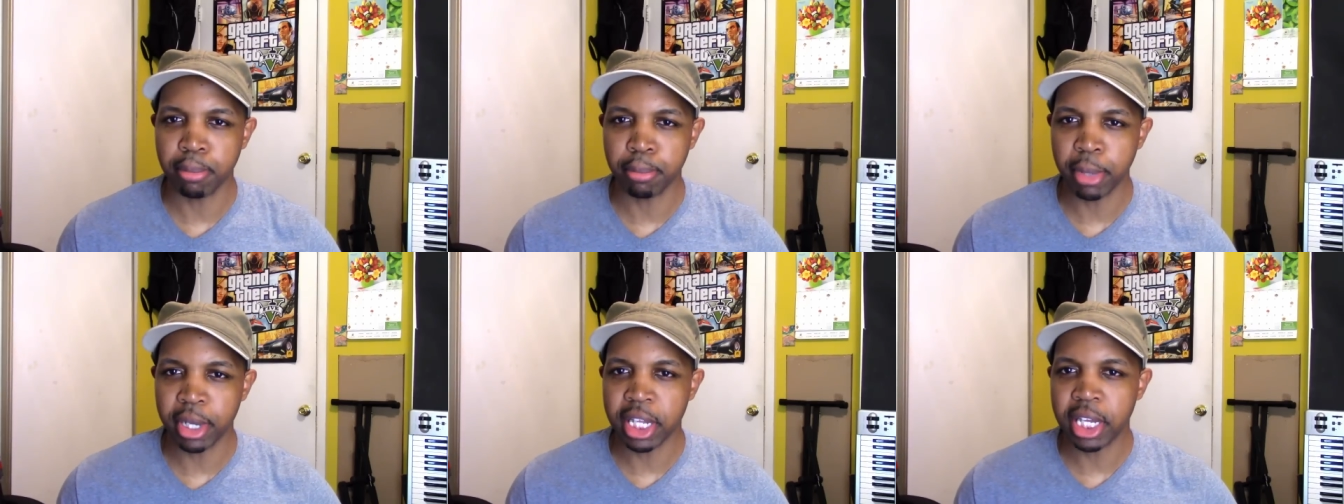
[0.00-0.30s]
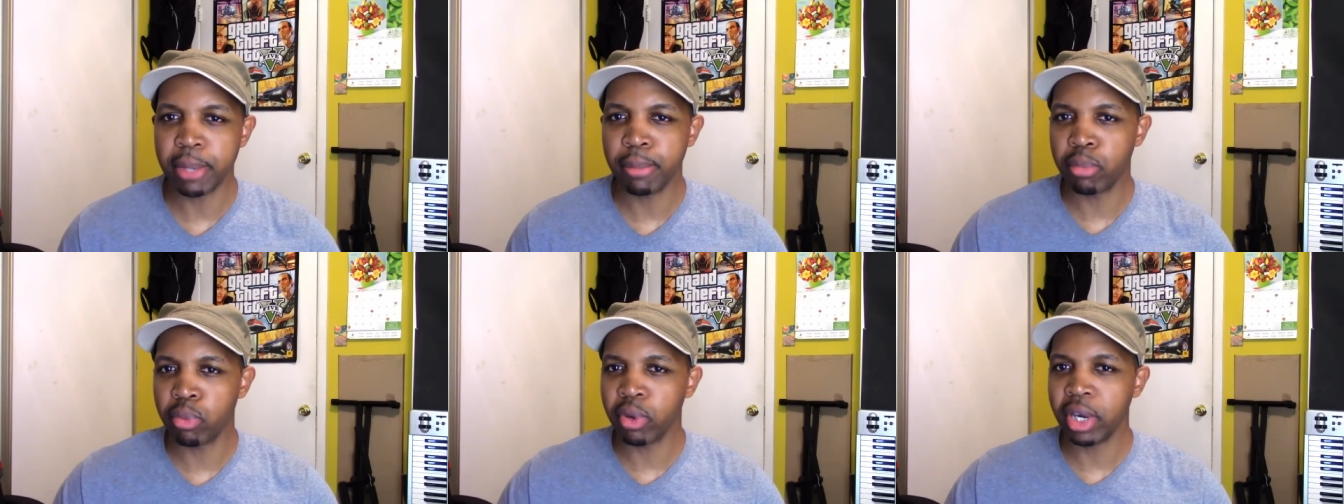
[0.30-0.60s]
but
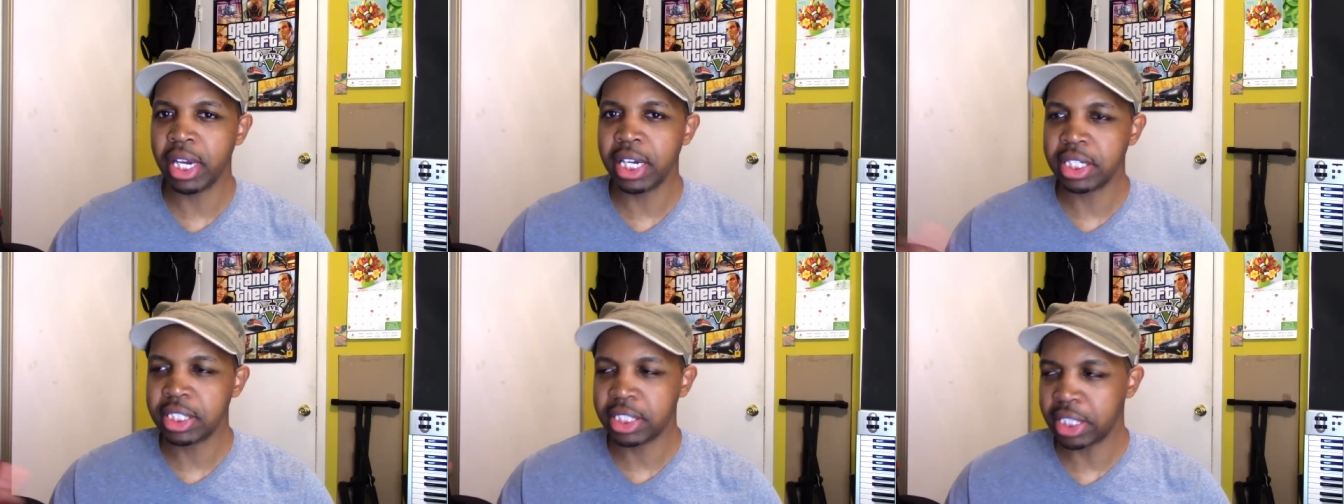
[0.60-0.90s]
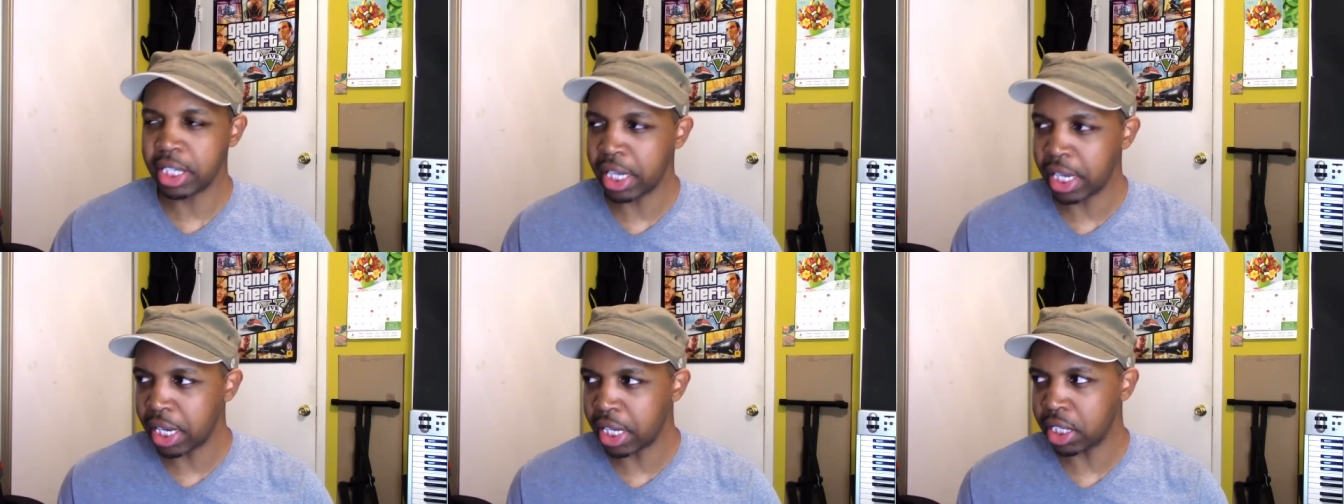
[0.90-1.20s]
he brings
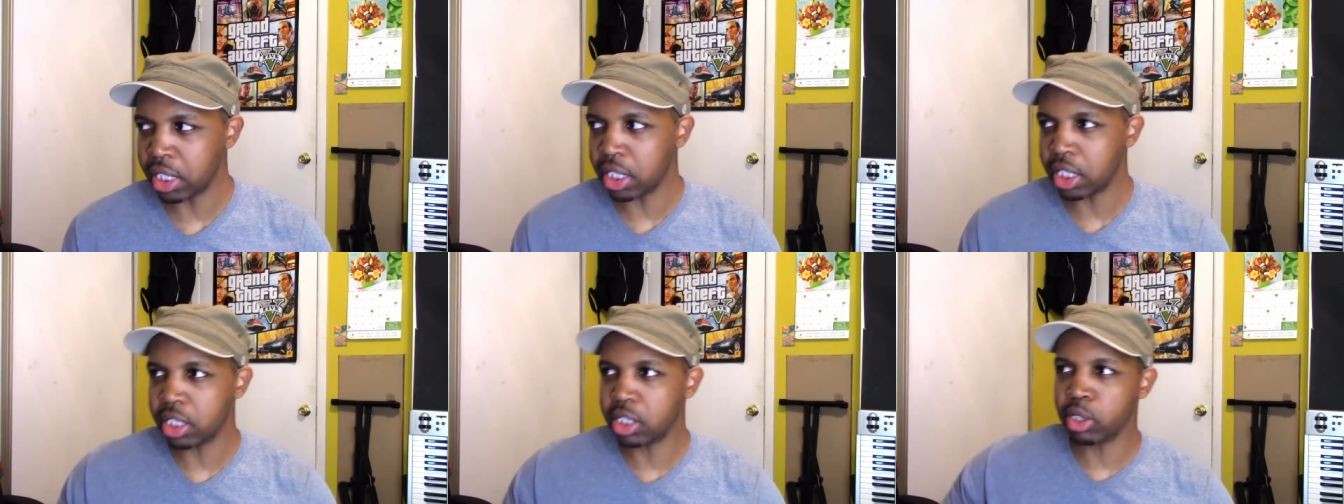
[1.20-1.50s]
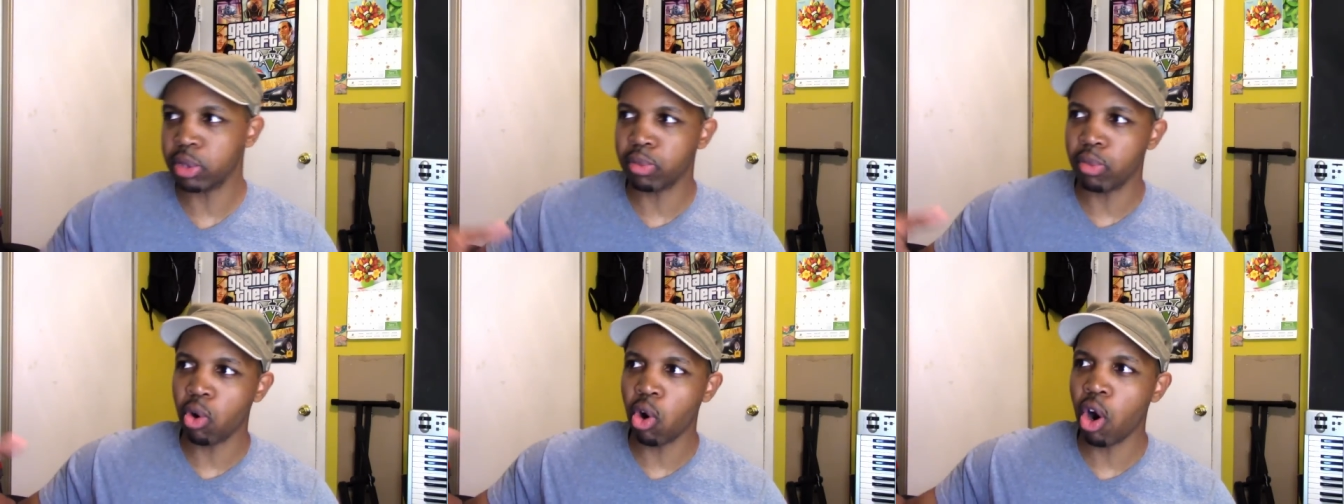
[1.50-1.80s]
in
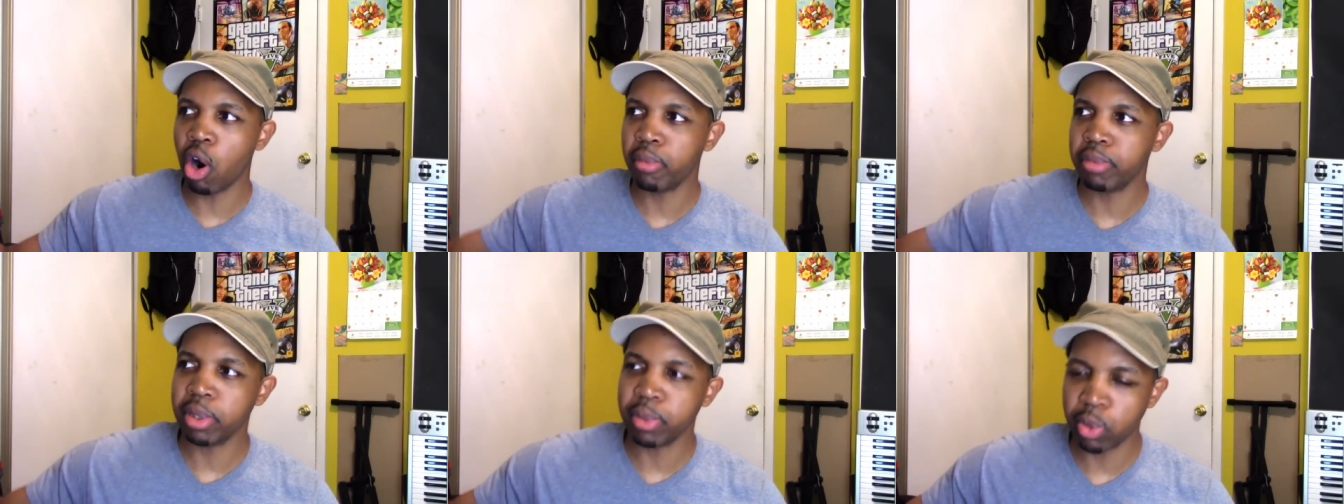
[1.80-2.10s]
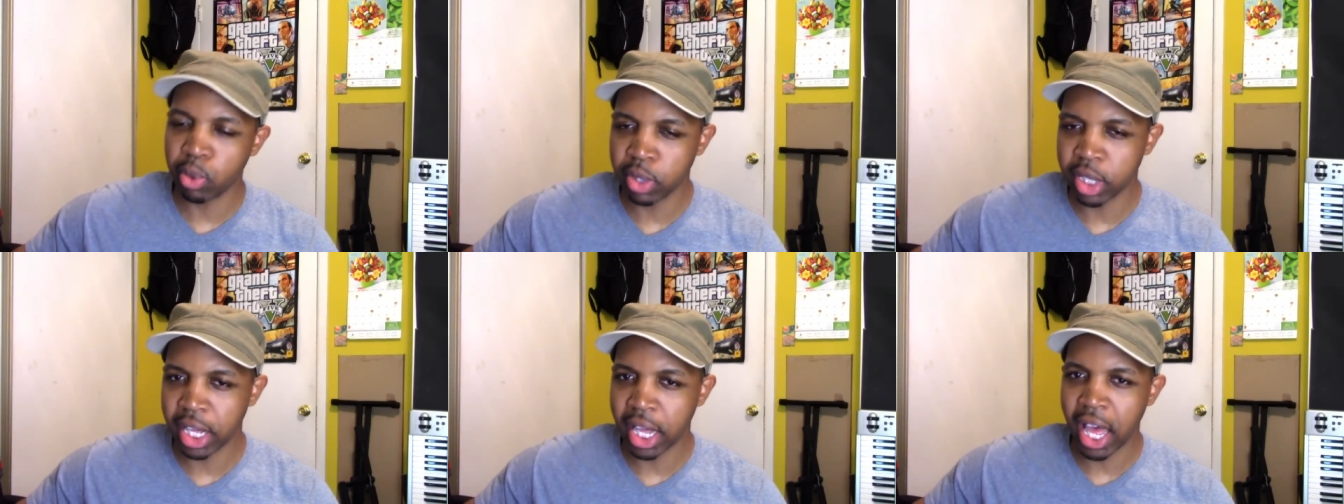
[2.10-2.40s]
Tomorrow
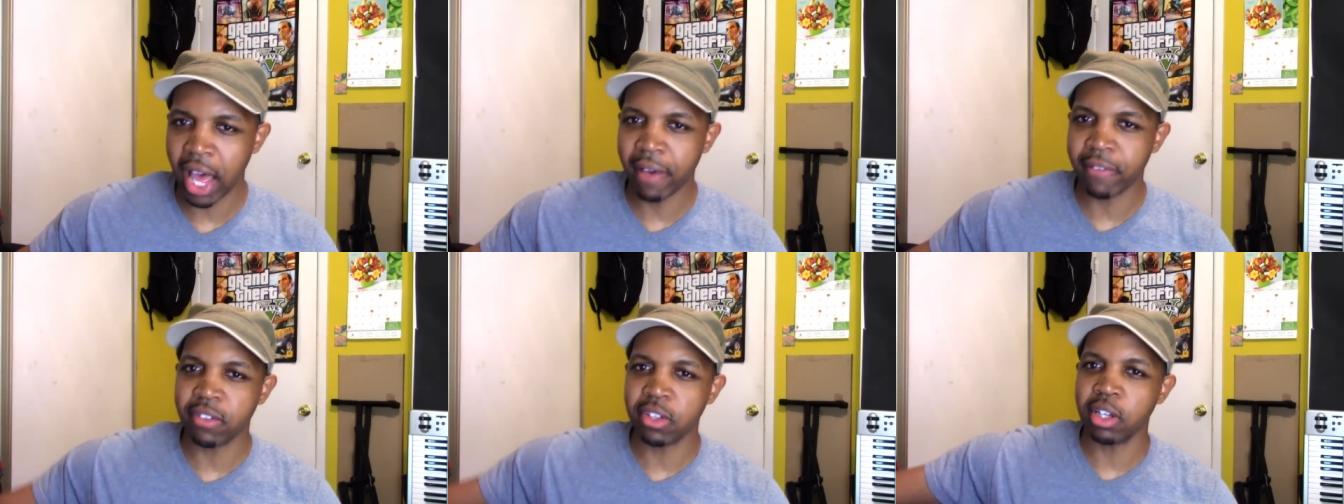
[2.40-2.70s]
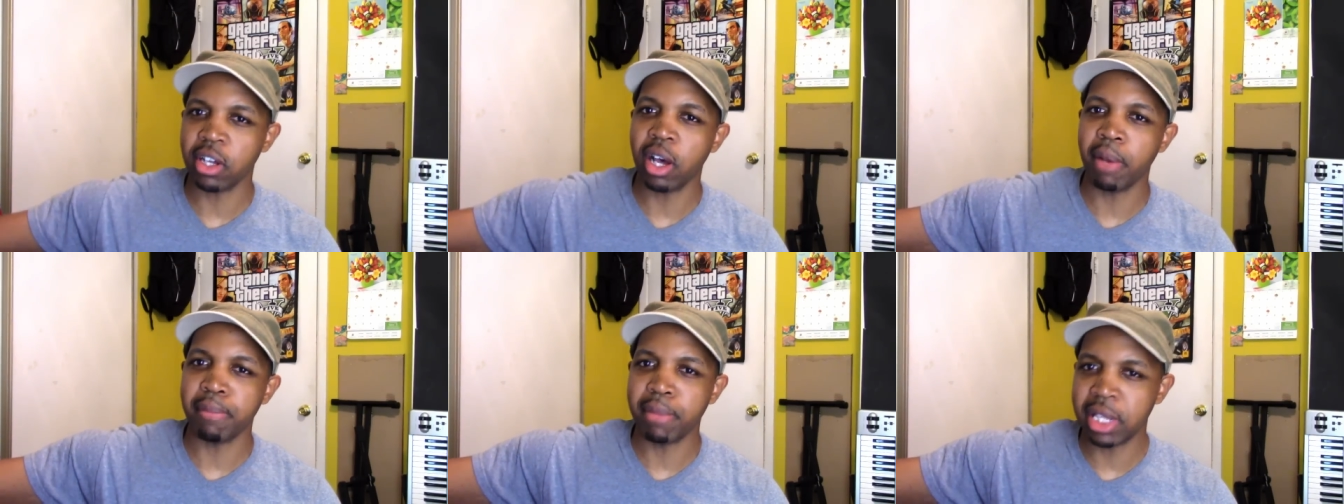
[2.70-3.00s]
People that have the
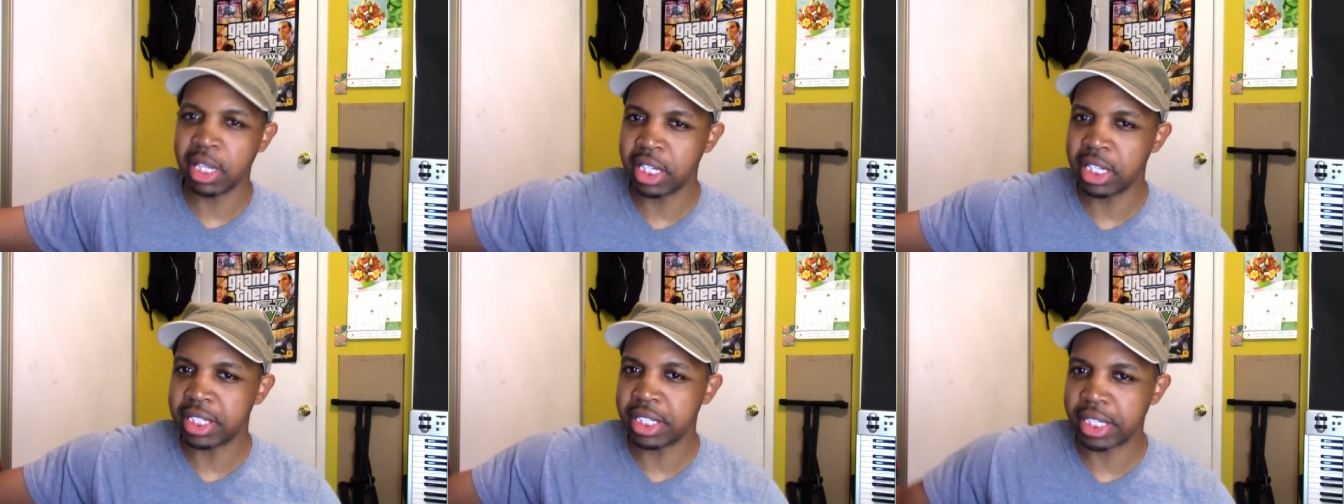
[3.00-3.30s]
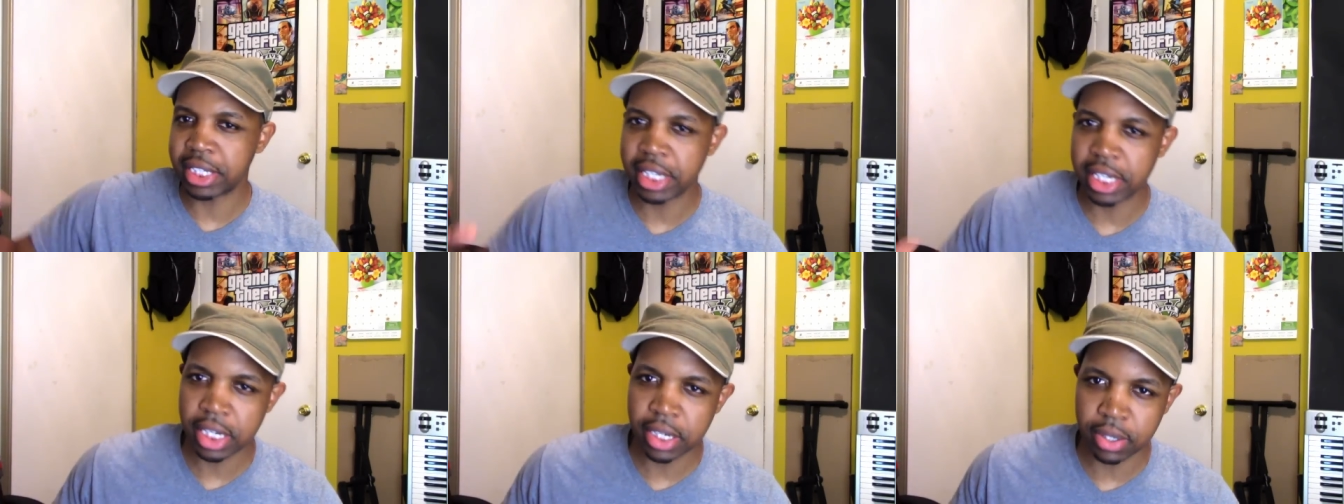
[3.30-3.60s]
ability to
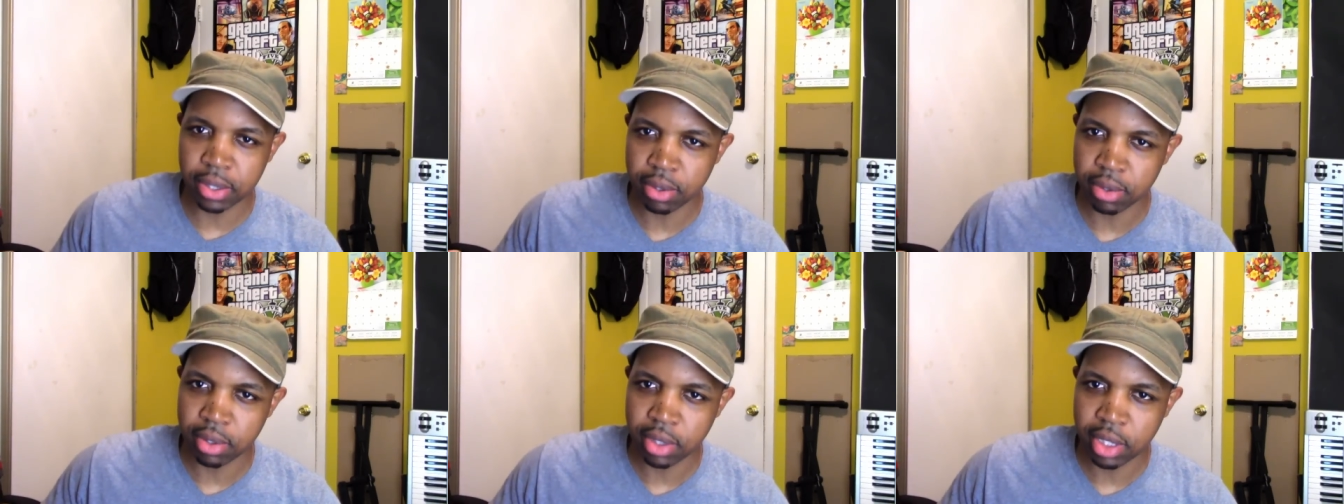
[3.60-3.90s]
kill,